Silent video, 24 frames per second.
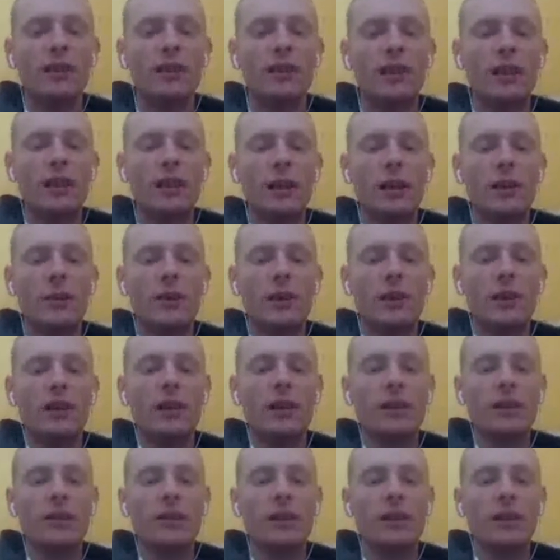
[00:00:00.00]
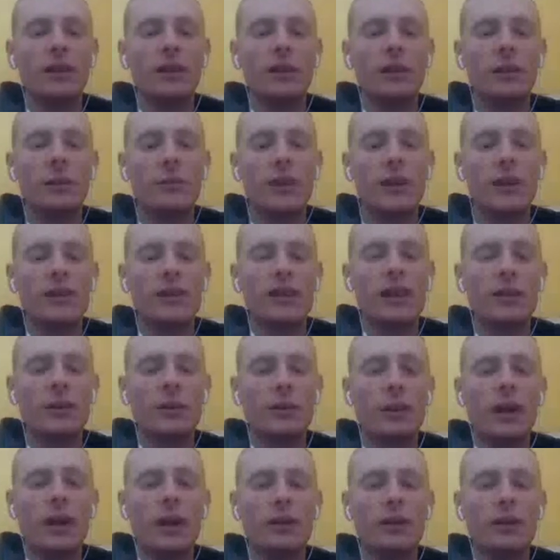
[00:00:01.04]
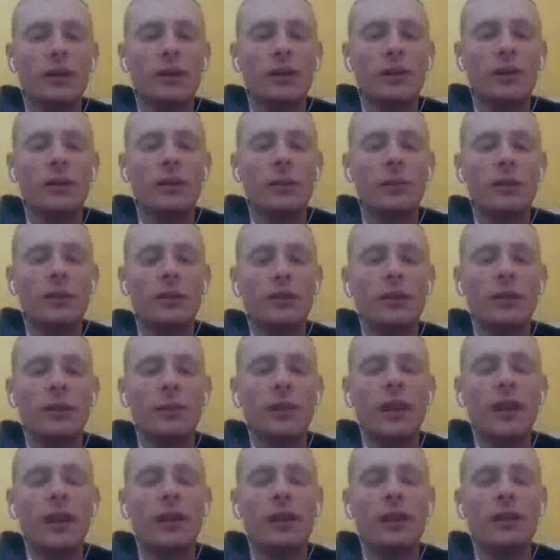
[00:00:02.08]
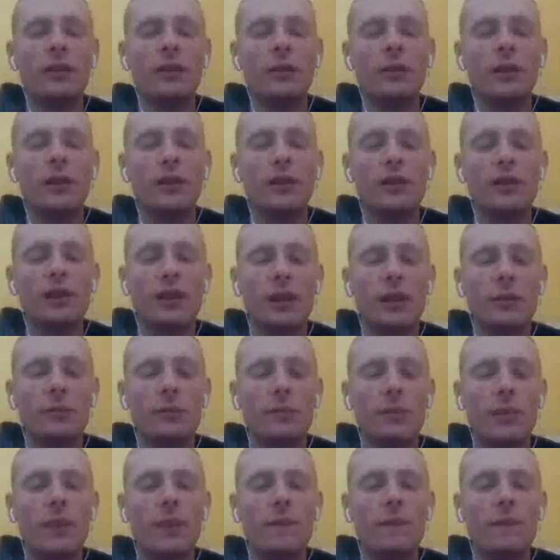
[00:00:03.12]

We're going to maintain the Y-run, which is a mechanic new to this game.